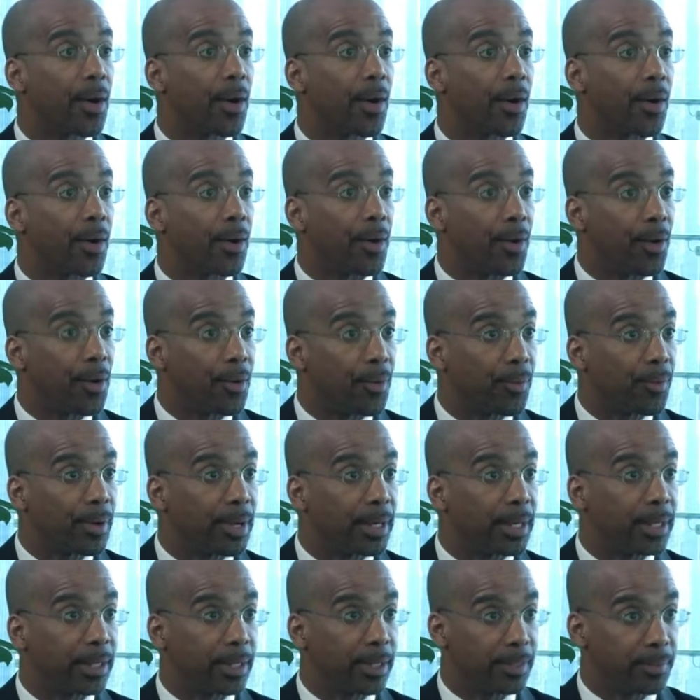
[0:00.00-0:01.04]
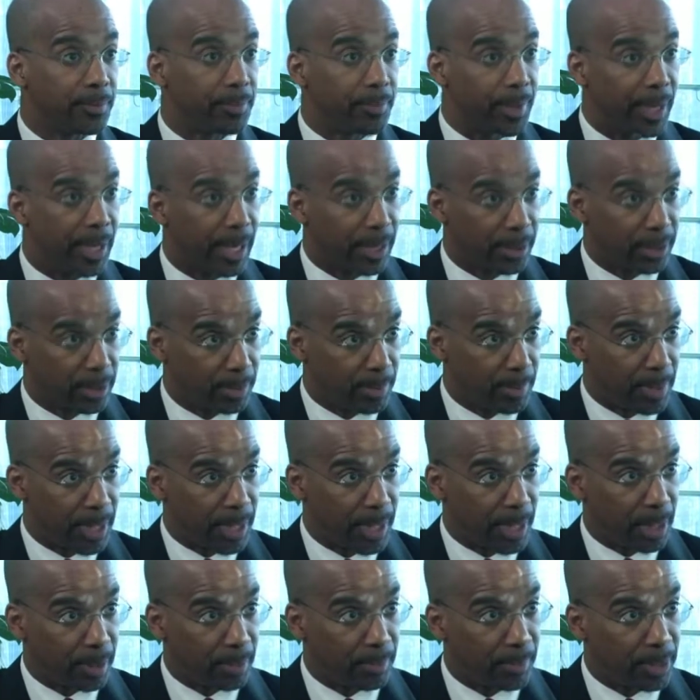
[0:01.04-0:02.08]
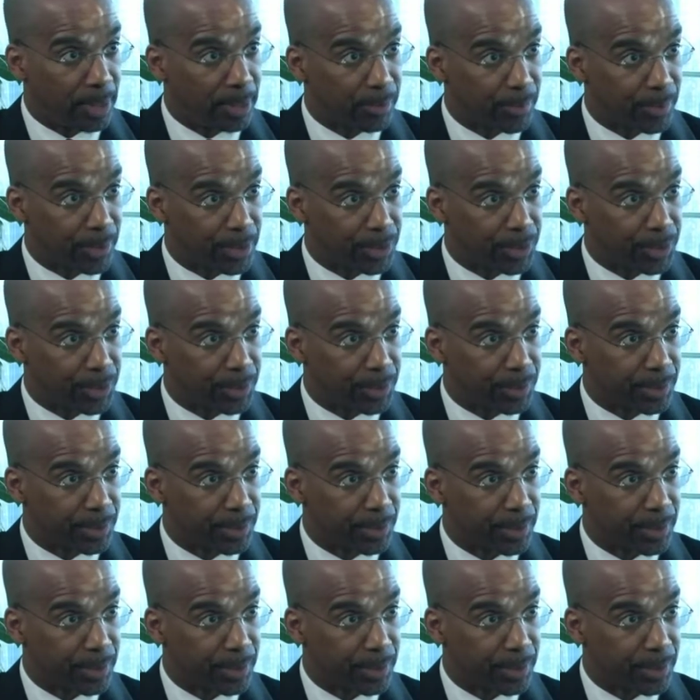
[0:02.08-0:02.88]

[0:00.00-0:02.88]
are already impacted by high blood pressure.